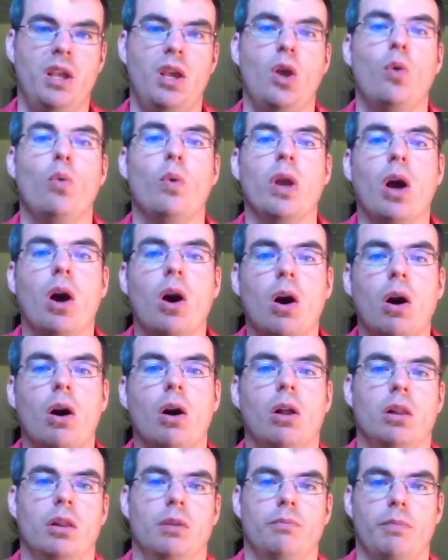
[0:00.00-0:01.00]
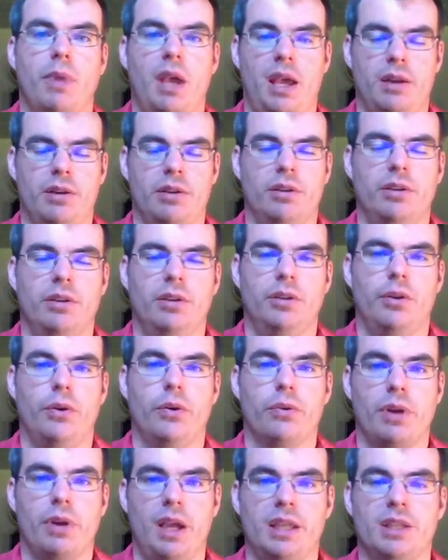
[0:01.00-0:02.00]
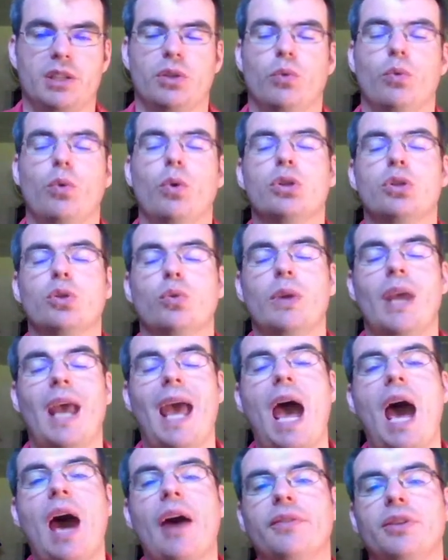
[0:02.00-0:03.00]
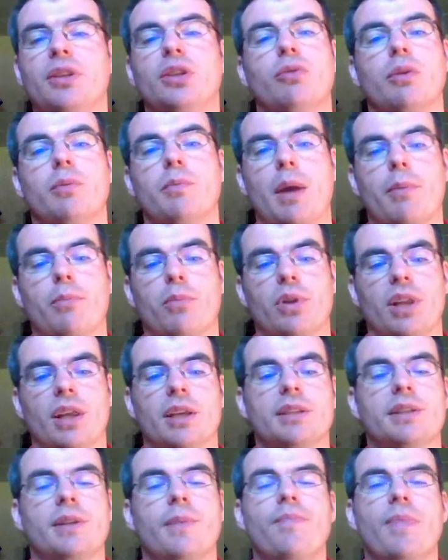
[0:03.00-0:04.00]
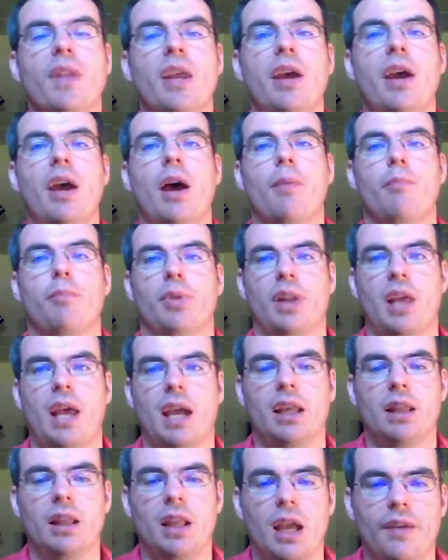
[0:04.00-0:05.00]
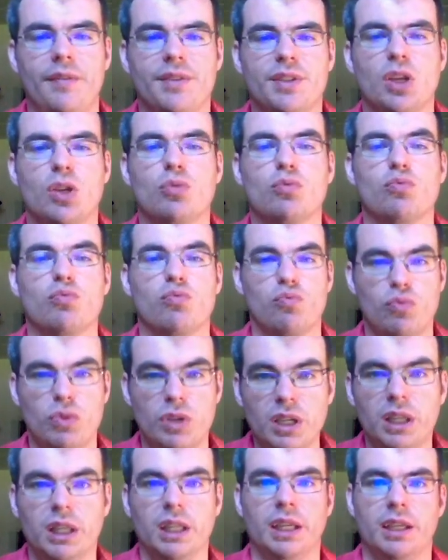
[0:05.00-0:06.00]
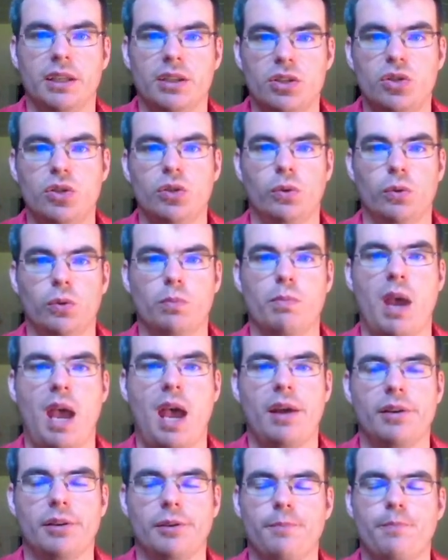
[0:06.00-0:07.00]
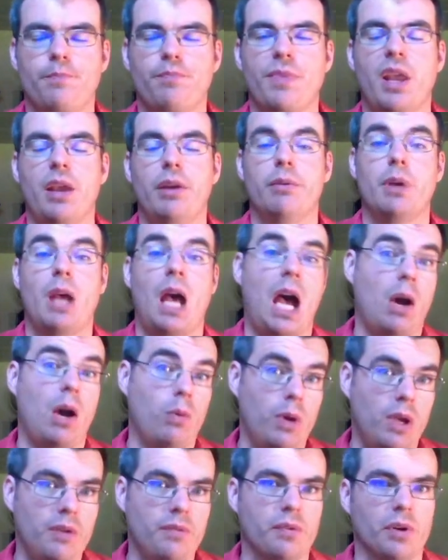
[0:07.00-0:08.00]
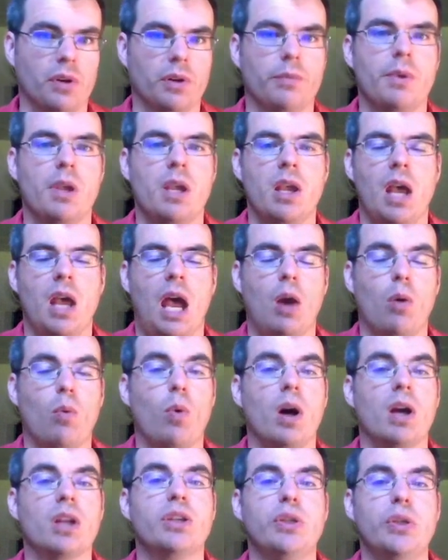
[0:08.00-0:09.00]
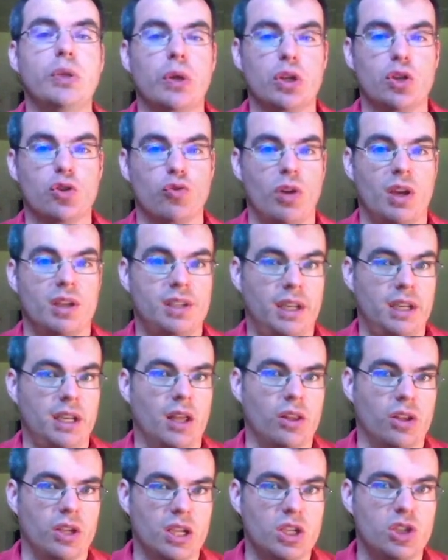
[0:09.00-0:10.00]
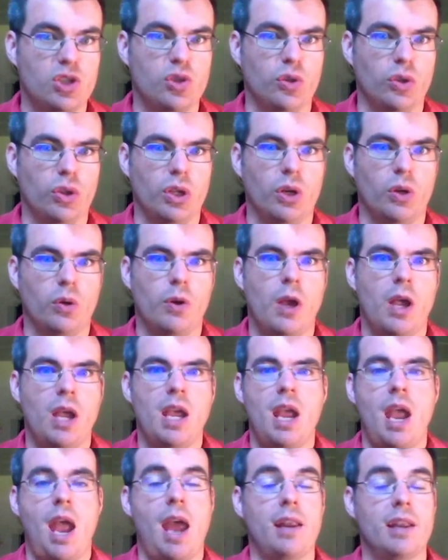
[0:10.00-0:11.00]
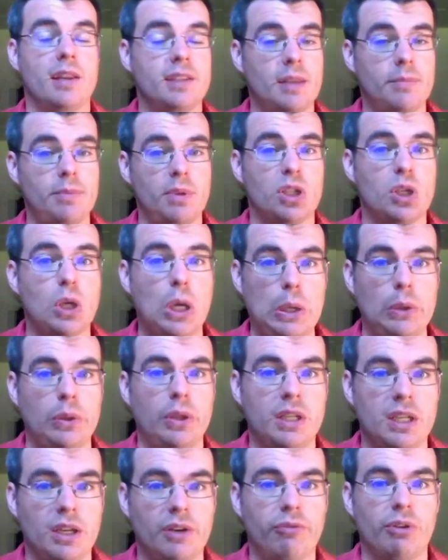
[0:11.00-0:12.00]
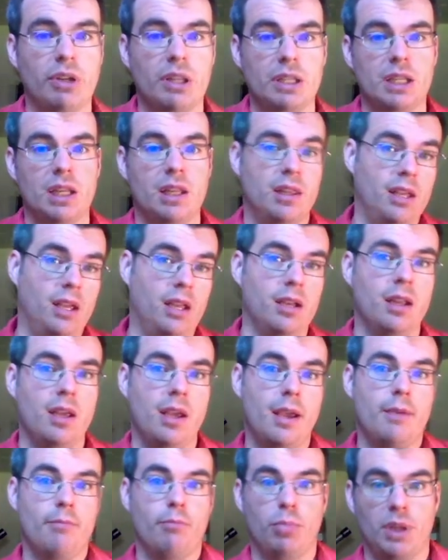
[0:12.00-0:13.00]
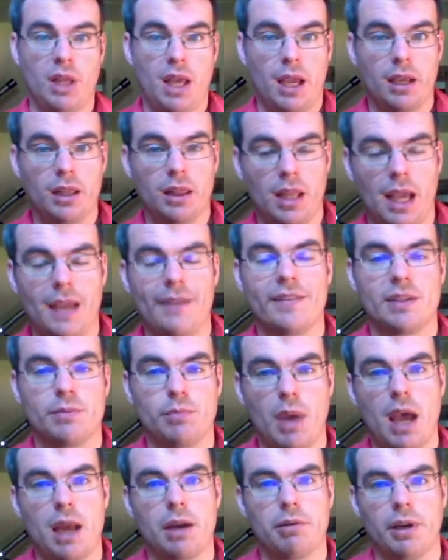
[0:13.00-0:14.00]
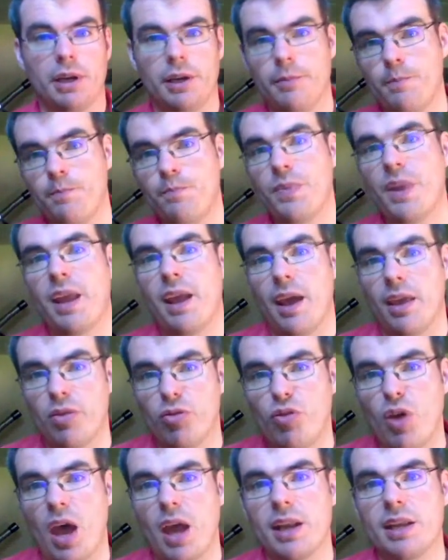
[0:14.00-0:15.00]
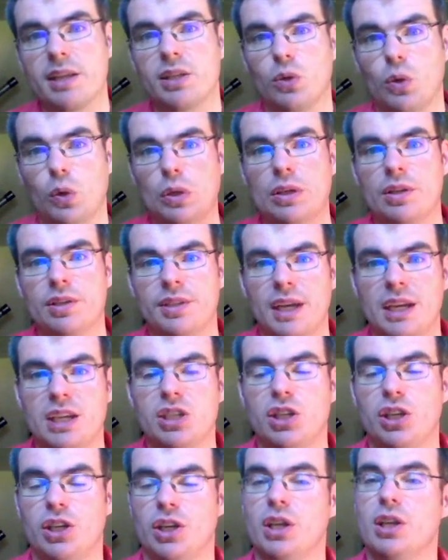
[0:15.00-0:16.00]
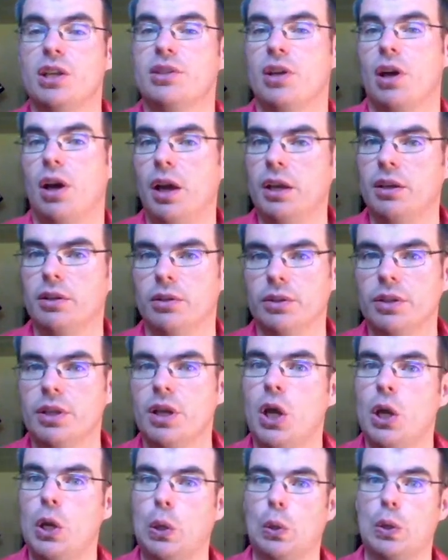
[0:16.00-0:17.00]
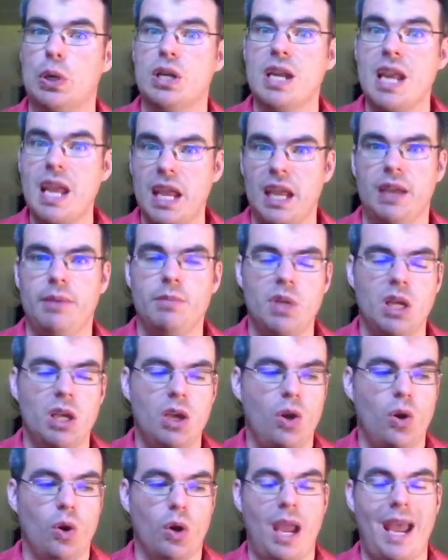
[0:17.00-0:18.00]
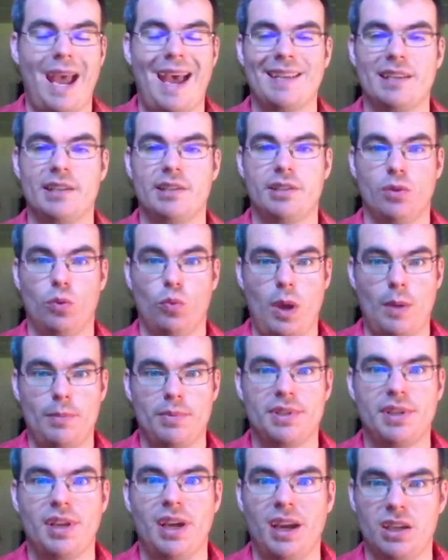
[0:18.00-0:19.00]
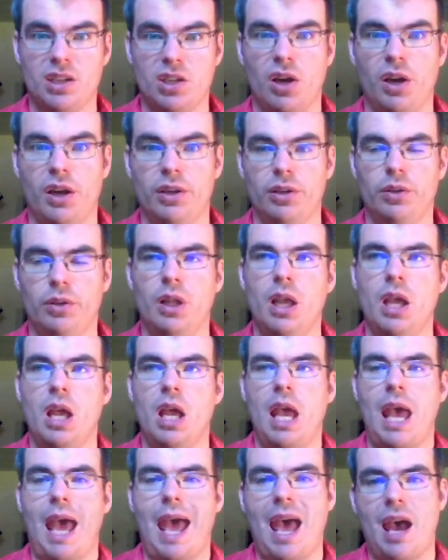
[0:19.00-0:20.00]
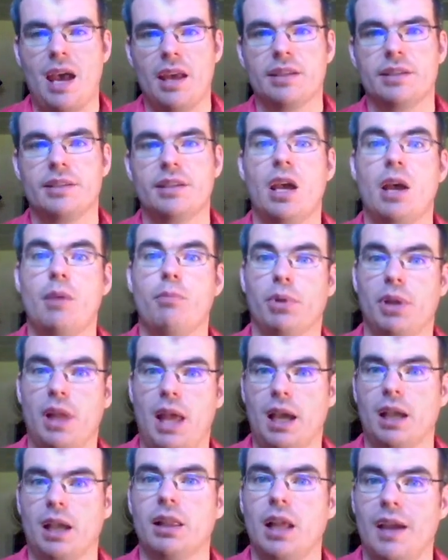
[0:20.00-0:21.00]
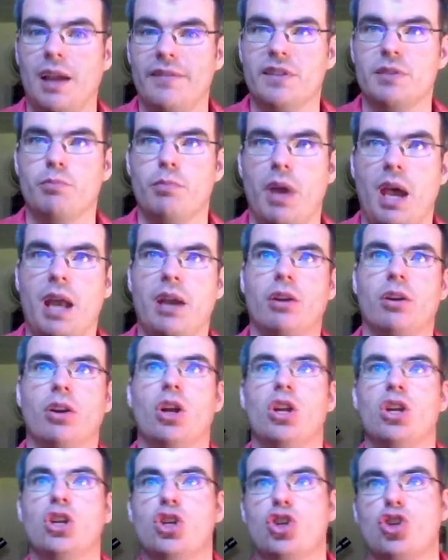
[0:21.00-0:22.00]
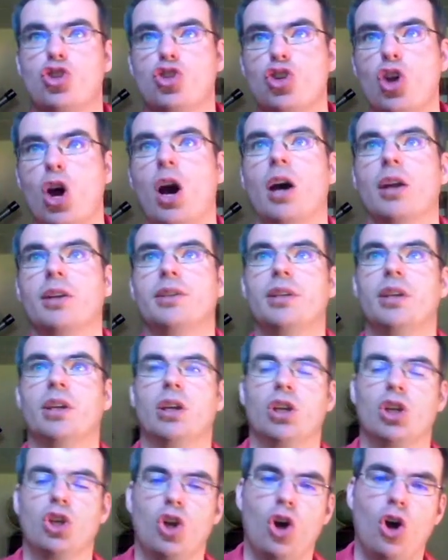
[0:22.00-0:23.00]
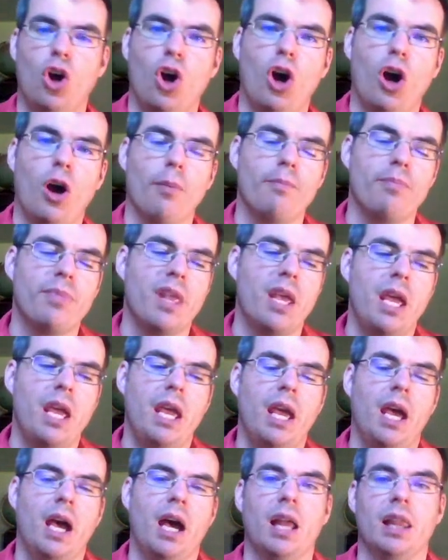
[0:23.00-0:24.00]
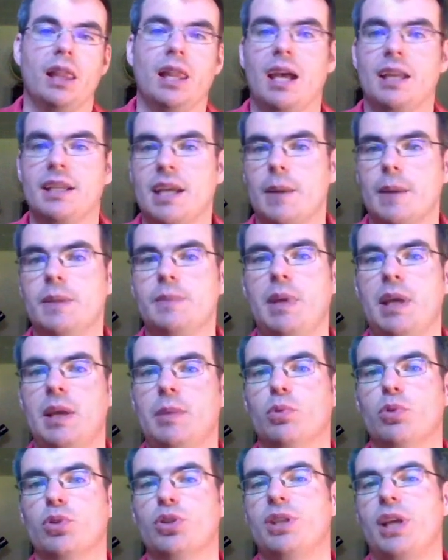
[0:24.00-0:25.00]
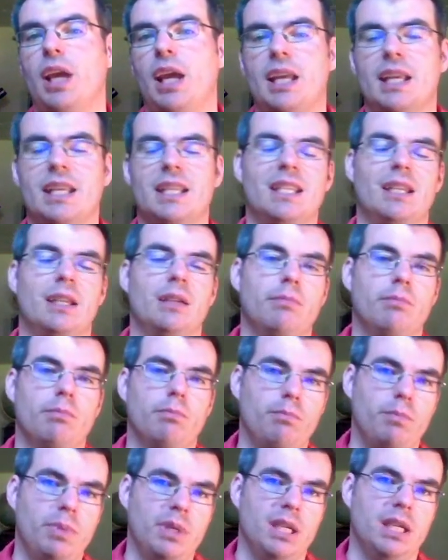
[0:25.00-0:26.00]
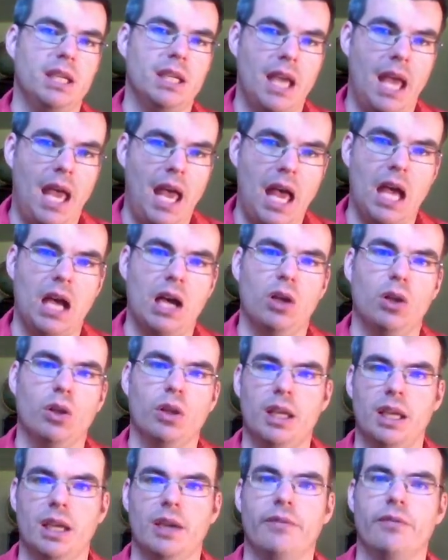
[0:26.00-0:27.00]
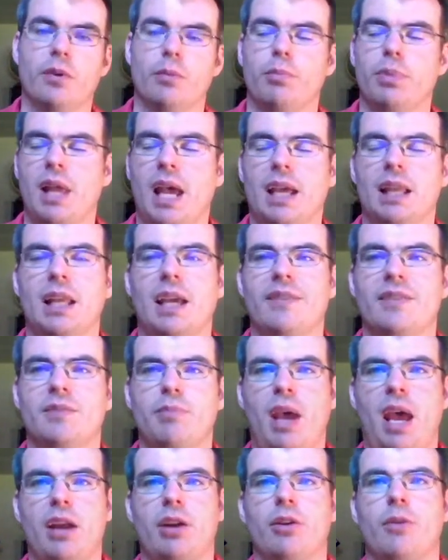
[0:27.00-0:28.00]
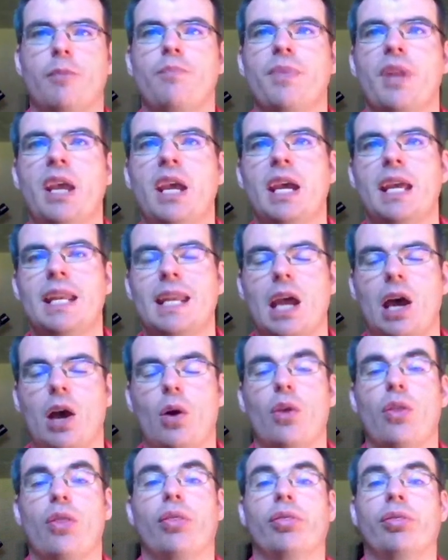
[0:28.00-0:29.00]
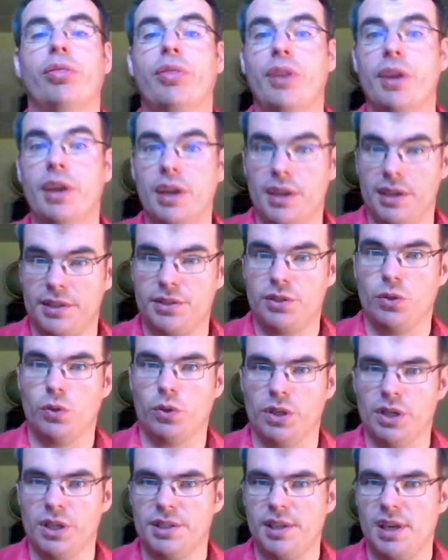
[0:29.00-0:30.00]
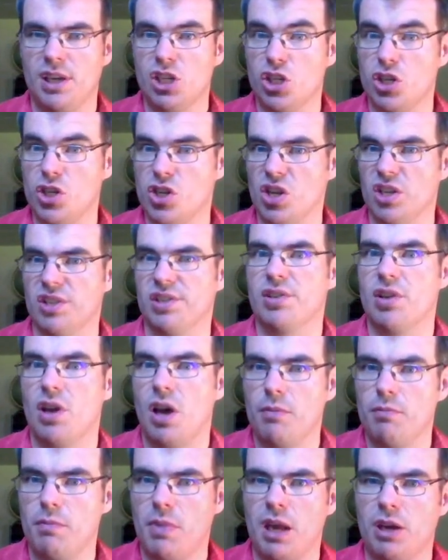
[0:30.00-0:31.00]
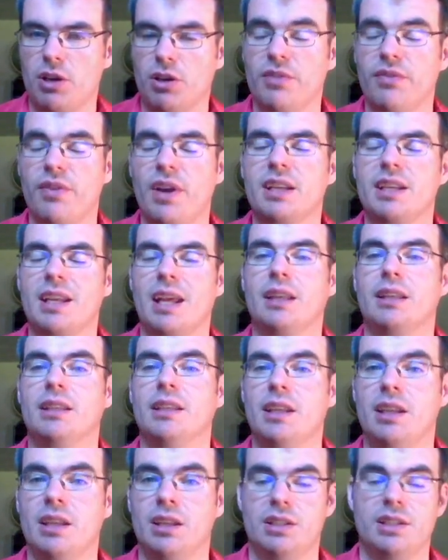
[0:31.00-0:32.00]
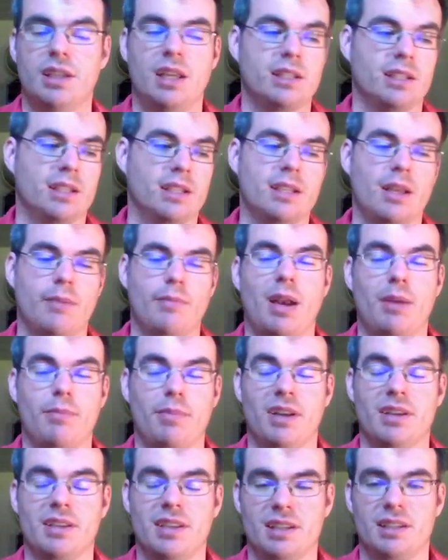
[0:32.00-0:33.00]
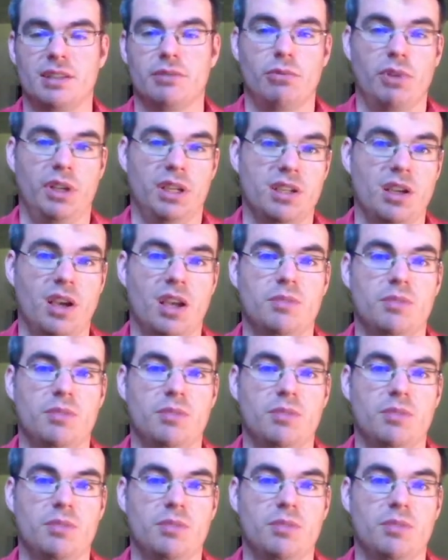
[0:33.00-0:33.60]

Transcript: We all matter. All right. So we have to remember this. Black lives really do matter. However, I want to address another issue though, and it's something totally different than Black Lives Mattering. And that is an organization titled or named or has the website title as blacklivesmatter.com. A lot of times people say it is BLM for Black Lives Matter. Now, this organization does not matter. In fact, in a sense, it does not matter, but in a sense, it really does,